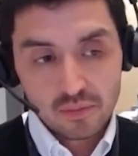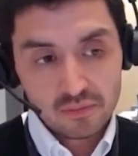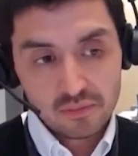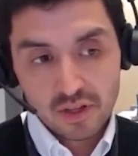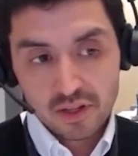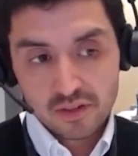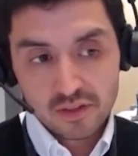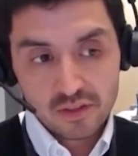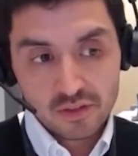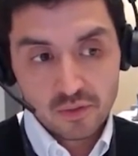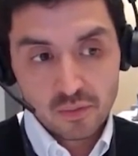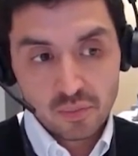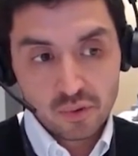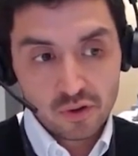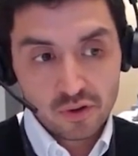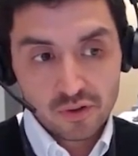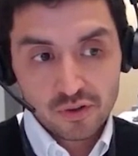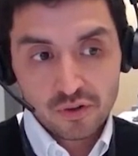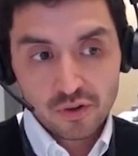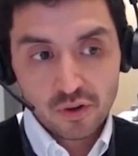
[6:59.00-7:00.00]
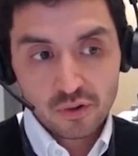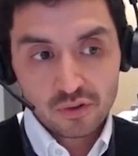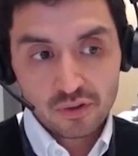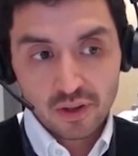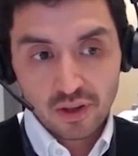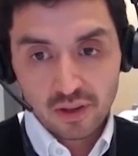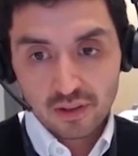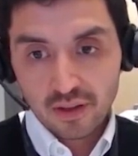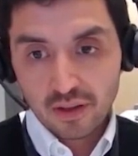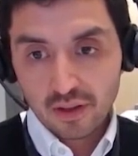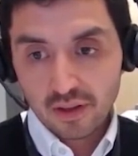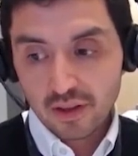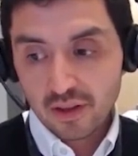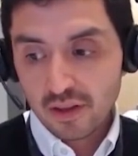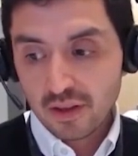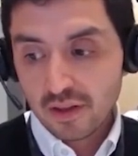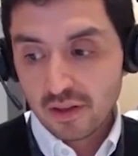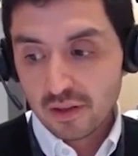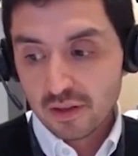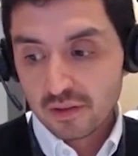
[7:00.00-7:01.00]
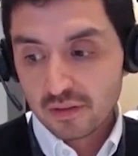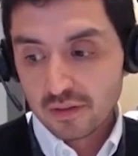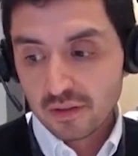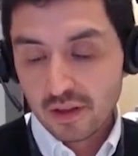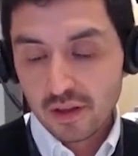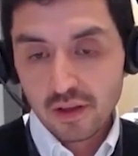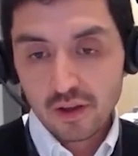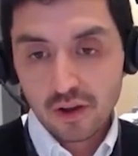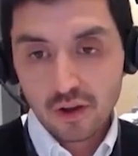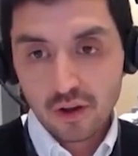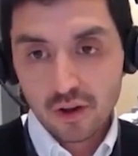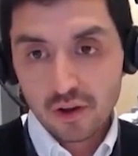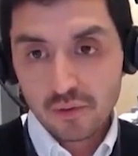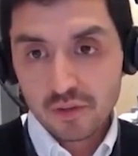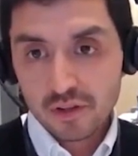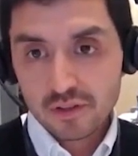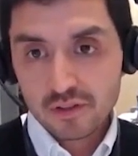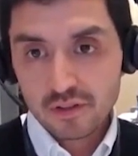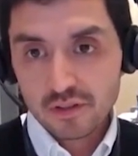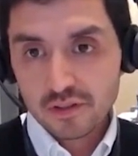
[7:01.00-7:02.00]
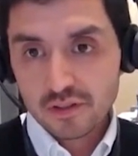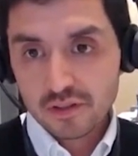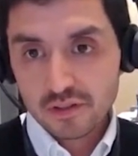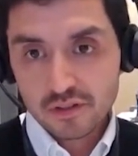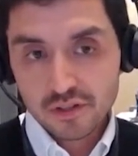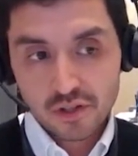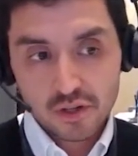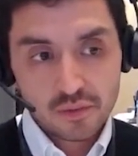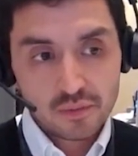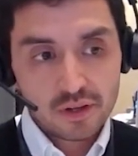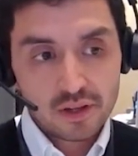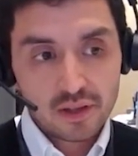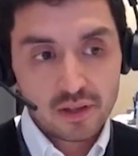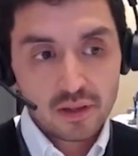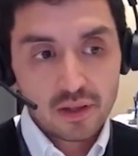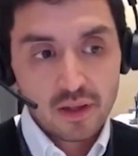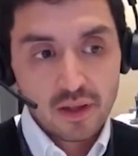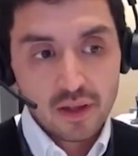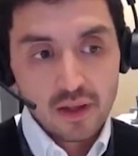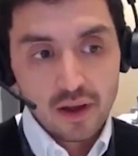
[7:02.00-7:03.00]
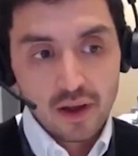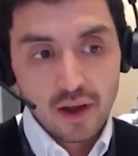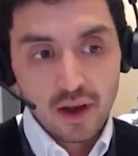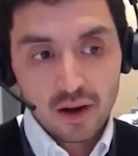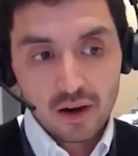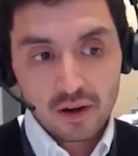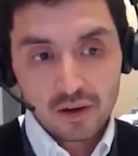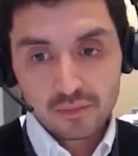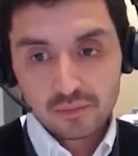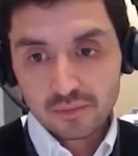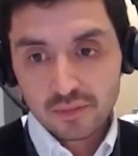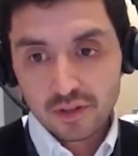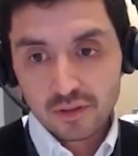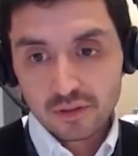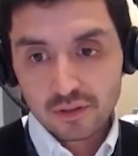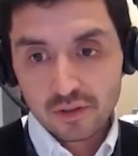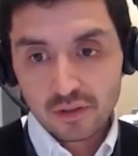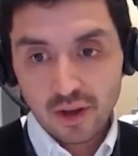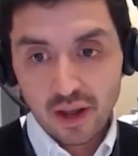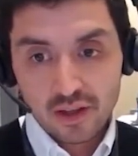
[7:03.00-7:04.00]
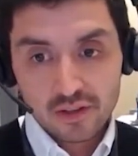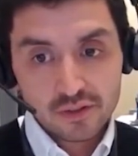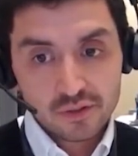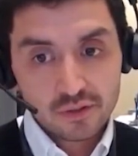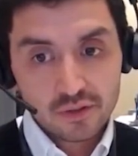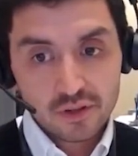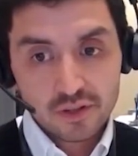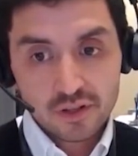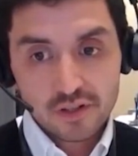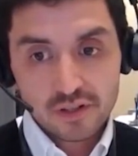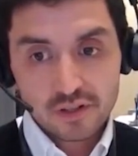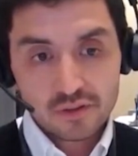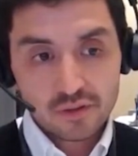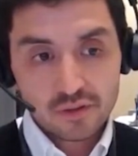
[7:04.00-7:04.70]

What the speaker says: It is important to note that key economies such as Germany are their gas storage is